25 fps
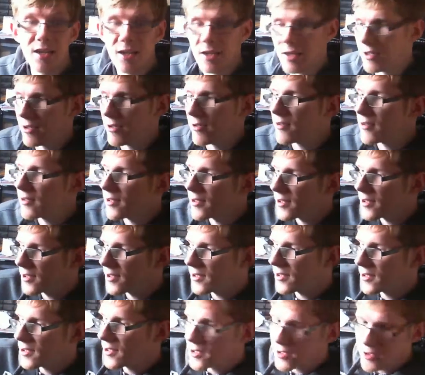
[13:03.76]
here.
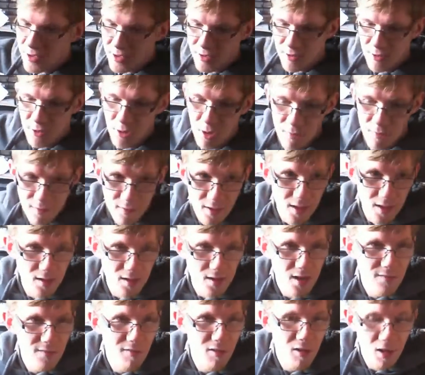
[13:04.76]
Don't forget
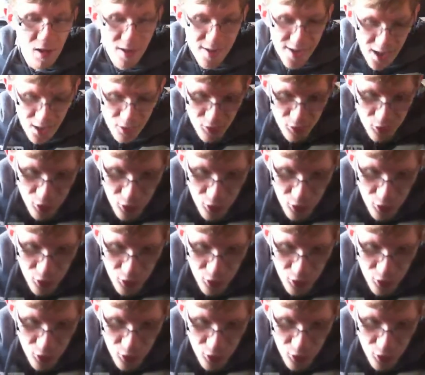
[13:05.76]
to leave a like and